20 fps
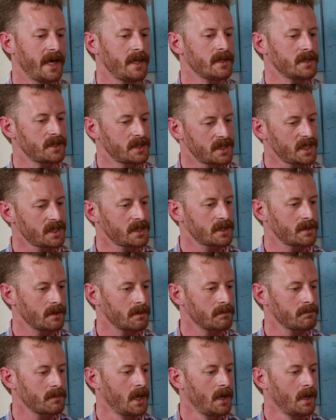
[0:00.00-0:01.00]
and the
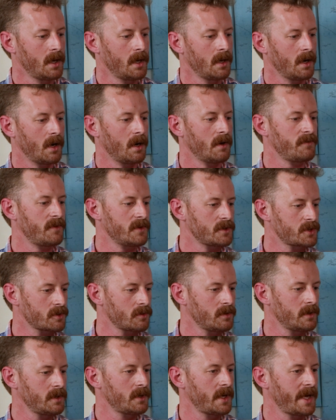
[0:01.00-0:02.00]
system of the
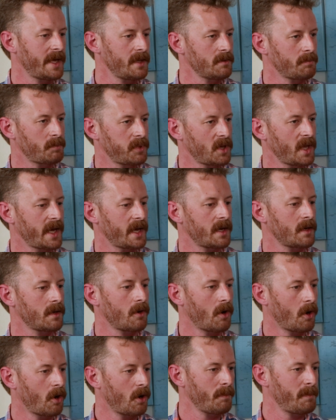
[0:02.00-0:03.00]
soil and the plant
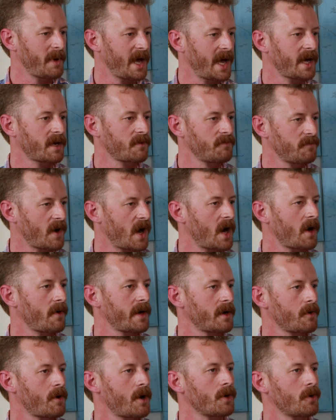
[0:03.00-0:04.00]
all back
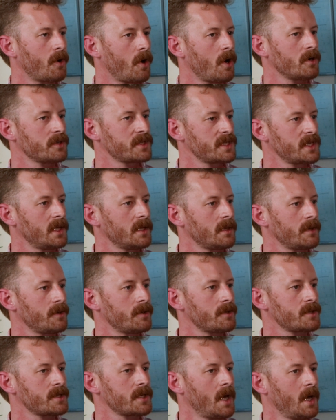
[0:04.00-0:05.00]
firing on all
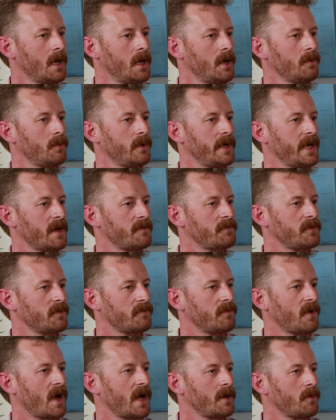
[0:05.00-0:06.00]
cylinders, we have to
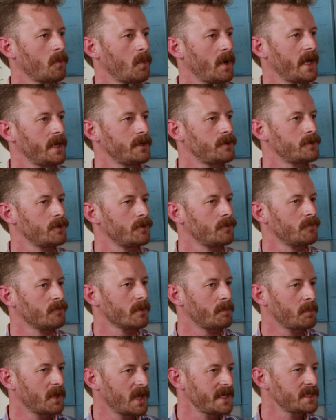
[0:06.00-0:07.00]
find a way to
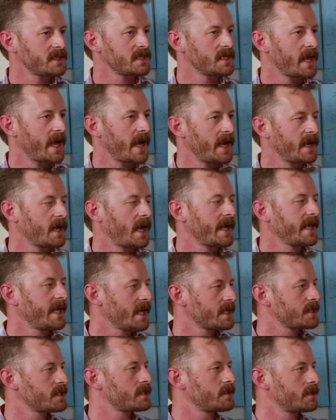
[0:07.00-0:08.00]
replace that, I
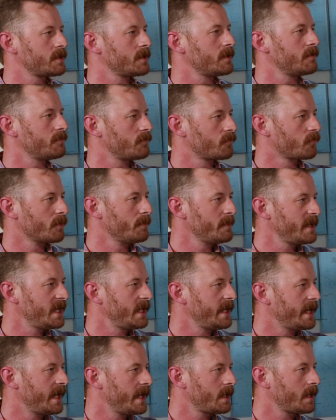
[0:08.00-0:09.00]
guess, to
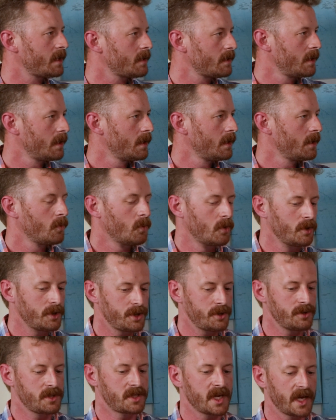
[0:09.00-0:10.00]
remediate it. Would
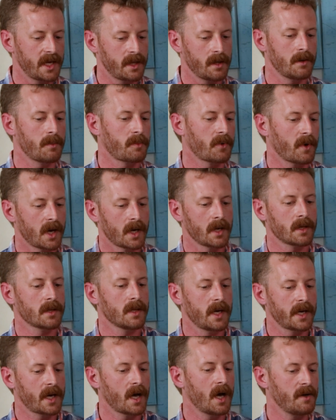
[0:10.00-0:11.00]
you say that a product
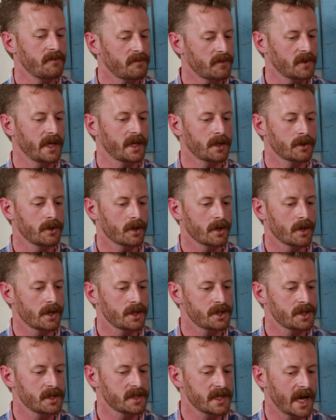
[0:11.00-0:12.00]
like HyphaLink
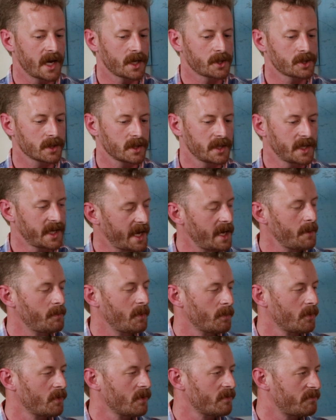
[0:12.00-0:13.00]
Nourish is actually
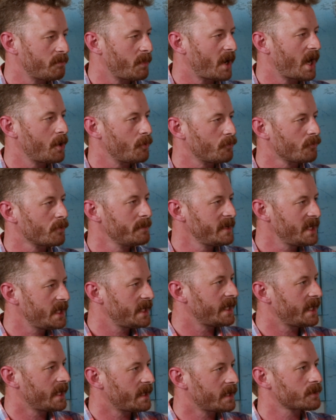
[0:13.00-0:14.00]
capable of
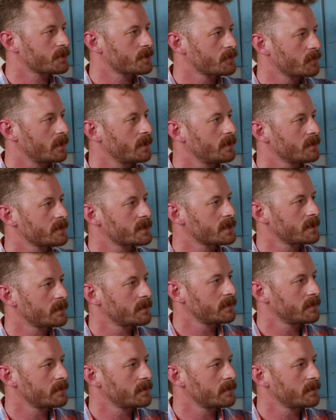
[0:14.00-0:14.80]
bioremediating soils